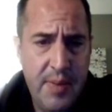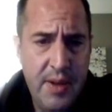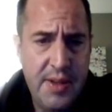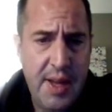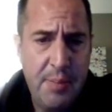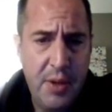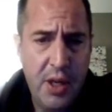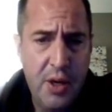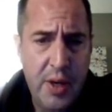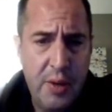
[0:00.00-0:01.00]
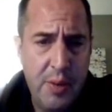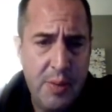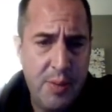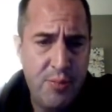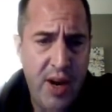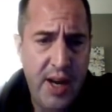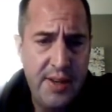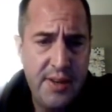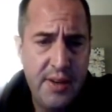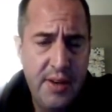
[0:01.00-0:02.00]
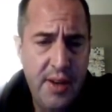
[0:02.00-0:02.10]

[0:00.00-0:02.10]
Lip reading: set below equilibrium price.